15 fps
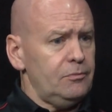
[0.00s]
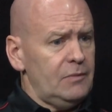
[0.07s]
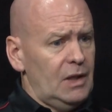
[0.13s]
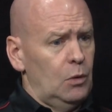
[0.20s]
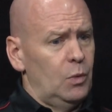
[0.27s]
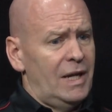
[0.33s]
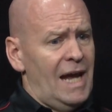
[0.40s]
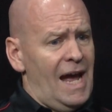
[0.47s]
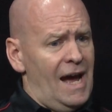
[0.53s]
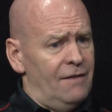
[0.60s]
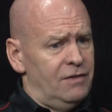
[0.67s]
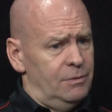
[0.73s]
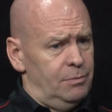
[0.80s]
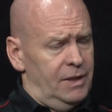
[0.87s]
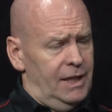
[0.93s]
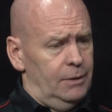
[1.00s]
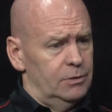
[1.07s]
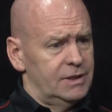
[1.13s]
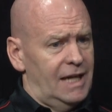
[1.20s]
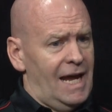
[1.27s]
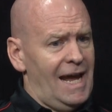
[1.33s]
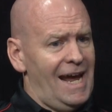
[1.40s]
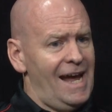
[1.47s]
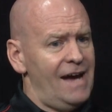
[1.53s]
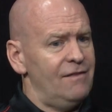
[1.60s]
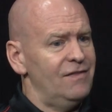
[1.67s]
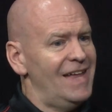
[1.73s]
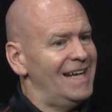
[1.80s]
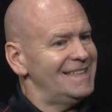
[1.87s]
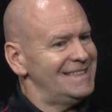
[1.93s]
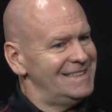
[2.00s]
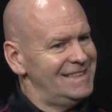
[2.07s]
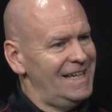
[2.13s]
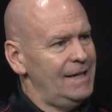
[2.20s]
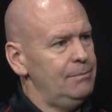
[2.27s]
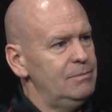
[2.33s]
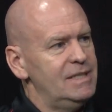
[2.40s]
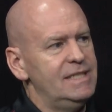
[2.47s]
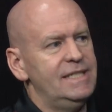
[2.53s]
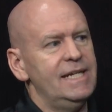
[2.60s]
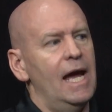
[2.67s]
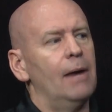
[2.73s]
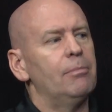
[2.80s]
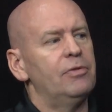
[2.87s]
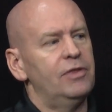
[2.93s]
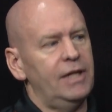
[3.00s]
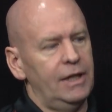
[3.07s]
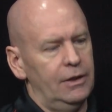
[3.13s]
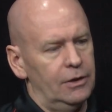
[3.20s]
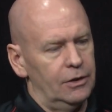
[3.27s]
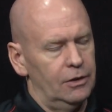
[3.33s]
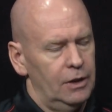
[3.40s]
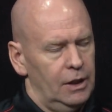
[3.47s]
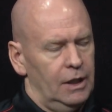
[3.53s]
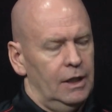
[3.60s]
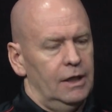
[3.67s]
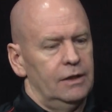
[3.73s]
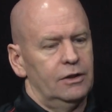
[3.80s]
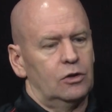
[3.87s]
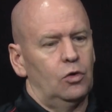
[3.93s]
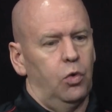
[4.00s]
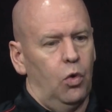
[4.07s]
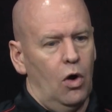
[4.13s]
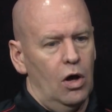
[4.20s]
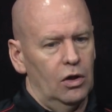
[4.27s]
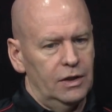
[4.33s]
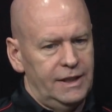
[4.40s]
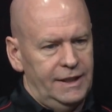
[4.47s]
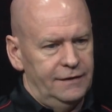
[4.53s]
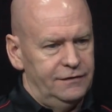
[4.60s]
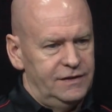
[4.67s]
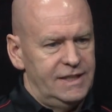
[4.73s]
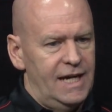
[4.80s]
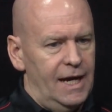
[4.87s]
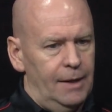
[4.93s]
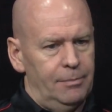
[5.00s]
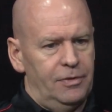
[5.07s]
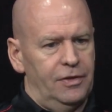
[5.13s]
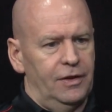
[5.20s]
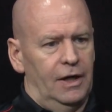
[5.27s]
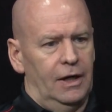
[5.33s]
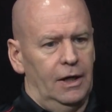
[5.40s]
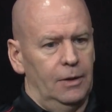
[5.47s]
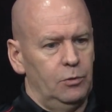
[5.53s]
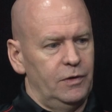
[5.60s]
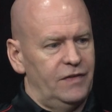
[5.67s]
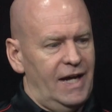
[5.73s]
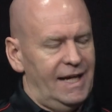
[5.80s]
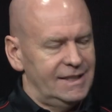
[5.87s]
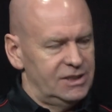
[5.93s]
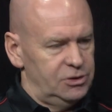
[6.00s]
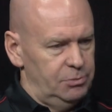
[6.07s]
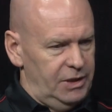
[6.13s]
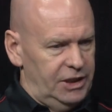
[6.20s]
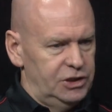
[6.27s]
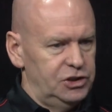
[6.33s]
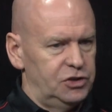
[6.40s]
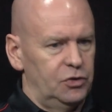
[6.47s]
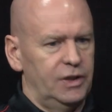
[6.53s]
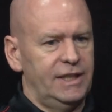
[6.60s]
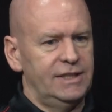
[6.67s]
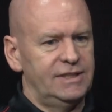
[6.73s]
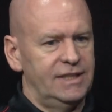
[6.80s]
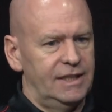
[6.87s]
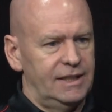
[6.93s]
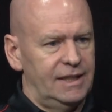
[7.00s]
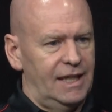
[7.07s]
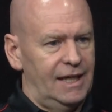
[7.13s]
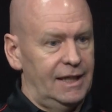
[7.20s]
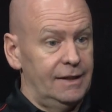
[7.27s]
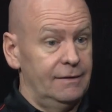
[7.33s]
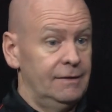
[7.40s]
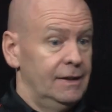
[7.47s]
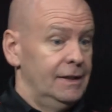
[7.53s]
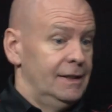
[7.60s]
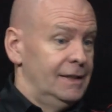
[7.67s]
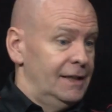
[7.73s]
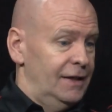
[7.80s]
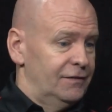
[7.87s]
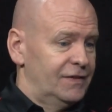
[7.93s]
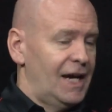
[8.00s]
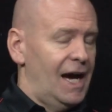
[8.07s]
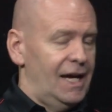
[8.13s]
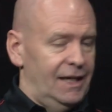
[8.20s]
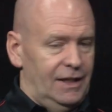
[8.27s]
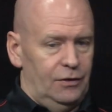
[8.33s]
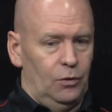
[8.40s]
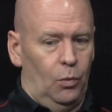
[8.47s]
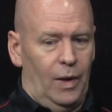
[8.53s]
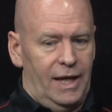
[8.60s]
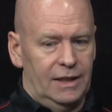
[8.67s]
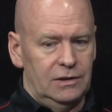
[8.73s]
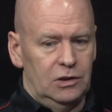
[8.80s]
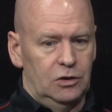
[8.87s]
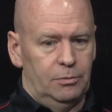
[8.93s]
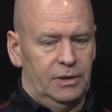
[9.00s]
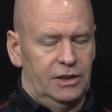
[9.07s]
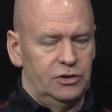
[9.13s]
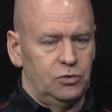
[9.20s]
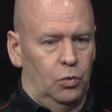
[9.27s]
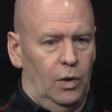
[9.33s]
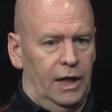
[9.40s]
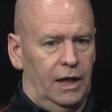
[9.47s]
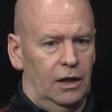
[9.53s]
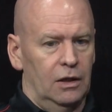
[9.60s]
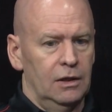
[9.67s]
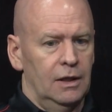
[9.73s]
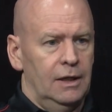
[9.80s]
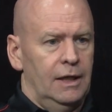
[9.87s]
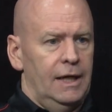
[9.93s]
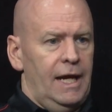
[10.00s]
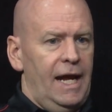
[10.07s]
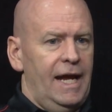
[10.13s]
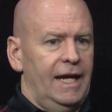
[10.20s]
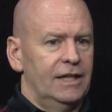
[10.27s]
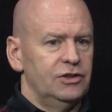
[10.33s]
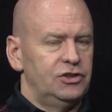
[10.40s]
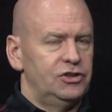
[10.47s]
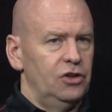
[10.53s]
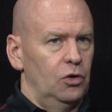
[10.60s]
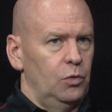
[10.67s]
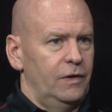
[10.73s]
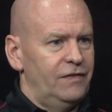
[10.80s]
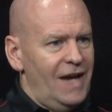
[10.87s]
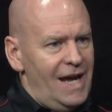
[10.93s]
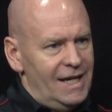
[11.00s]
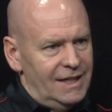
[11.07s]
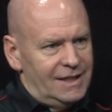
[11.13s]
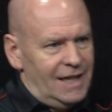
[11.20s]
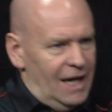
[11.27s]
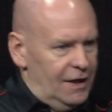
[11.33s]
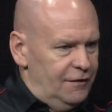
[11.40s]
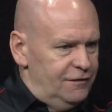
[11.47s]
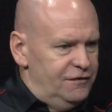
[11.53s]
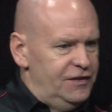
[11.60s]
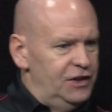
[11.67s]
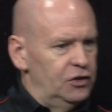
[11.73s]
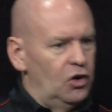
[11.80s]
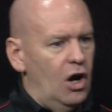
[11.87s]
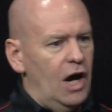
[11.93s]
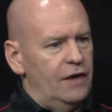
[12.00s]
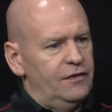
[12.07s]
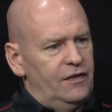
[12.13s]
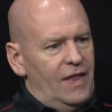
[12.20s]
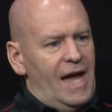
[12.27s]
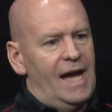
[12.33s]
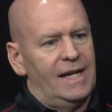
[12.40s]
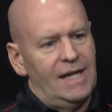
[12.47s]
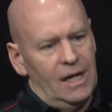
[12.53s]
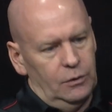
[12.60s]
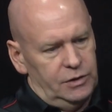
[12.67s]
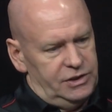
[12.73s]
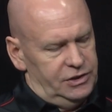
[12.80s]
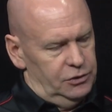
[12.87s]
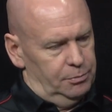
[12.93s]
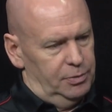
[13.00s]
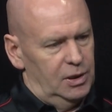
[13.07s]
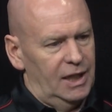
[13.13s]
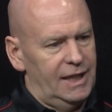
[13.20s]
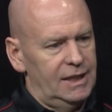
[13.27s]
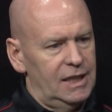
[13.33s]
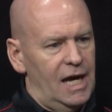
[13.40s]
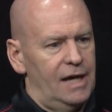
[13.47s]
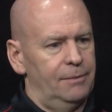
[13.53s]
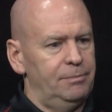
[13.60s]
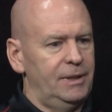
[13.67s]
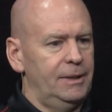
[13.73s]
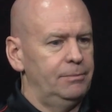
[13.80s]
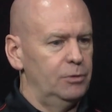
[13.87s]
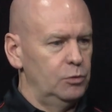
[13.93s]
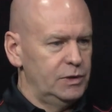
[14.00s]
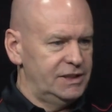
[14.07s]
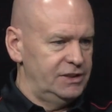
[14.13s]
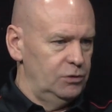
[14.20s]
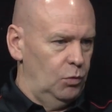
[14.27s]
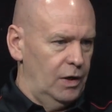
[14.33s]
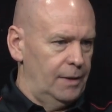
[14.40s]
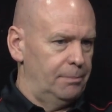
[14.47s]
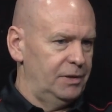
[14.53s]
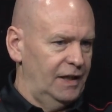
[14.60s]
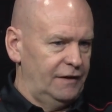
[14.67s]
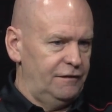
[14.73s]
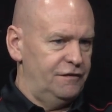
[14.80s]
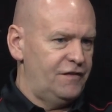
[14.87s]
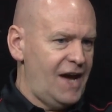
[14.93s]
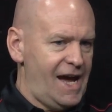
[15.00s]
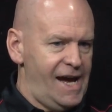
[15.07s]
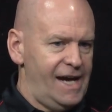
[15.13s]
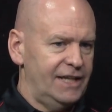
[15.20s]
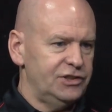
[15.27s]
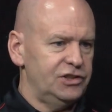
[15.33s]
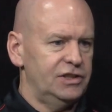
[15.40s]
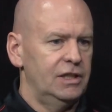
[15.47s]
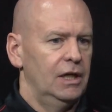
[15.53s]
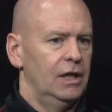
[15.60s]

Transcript: We haven't been able to have that same depth here, the quality of depth. We've had some injuries that have gotten in the way a little bit as well. And so we've had to kind of veer off of that. Now we still play a lot of people. We still want to play fast.